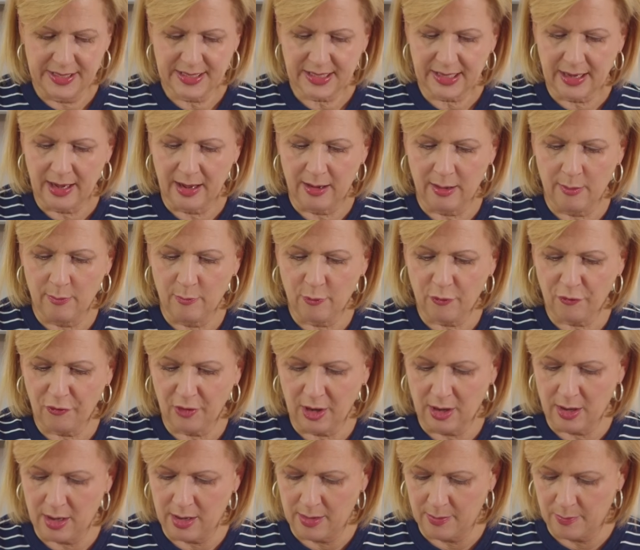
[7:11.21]
come
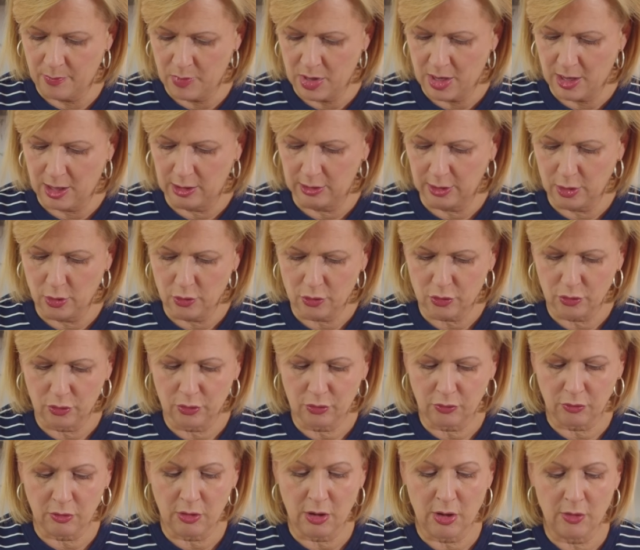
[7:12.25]
from a local
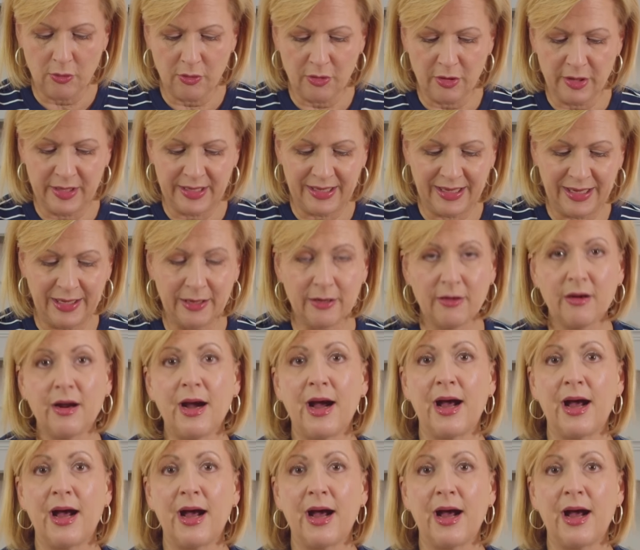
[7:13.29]
grower near